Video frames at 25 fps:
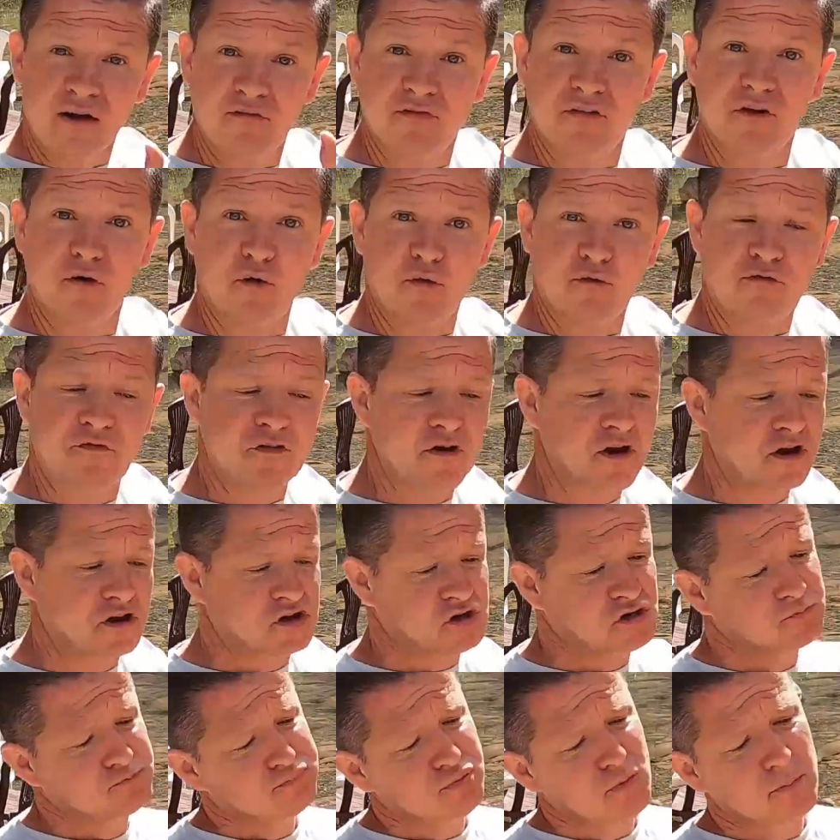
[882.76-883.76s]
of little
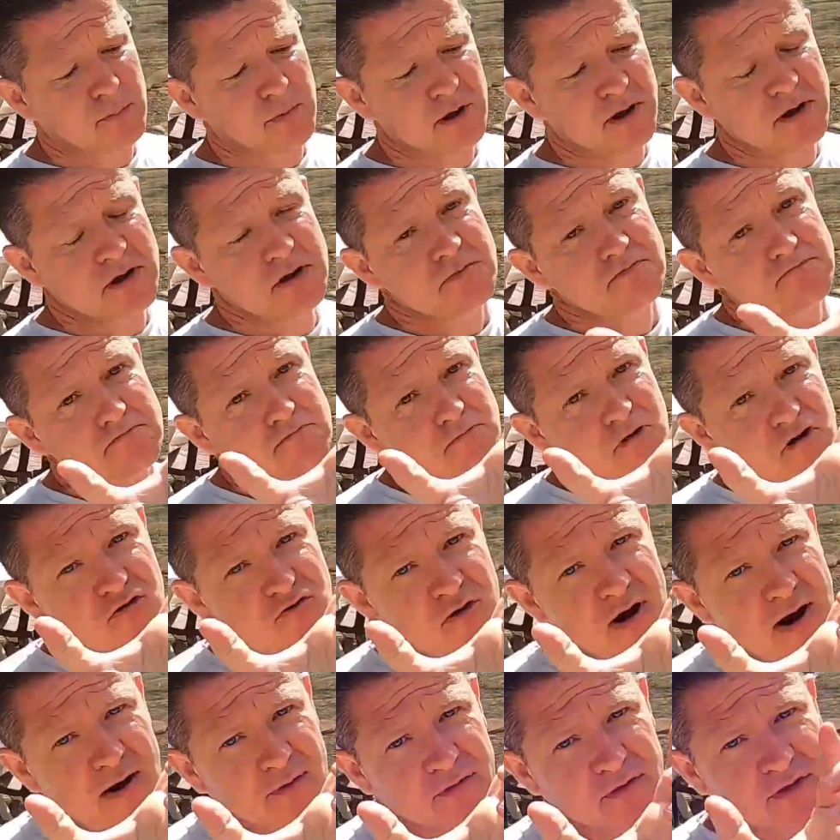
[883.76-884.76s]
fish, probably
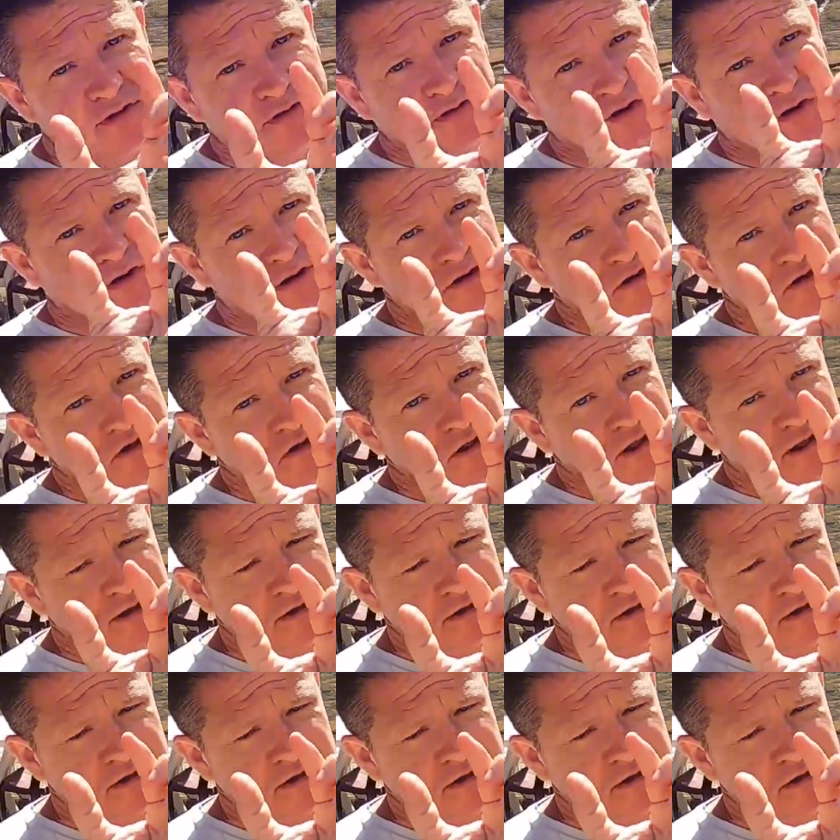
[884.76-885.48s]
around this size to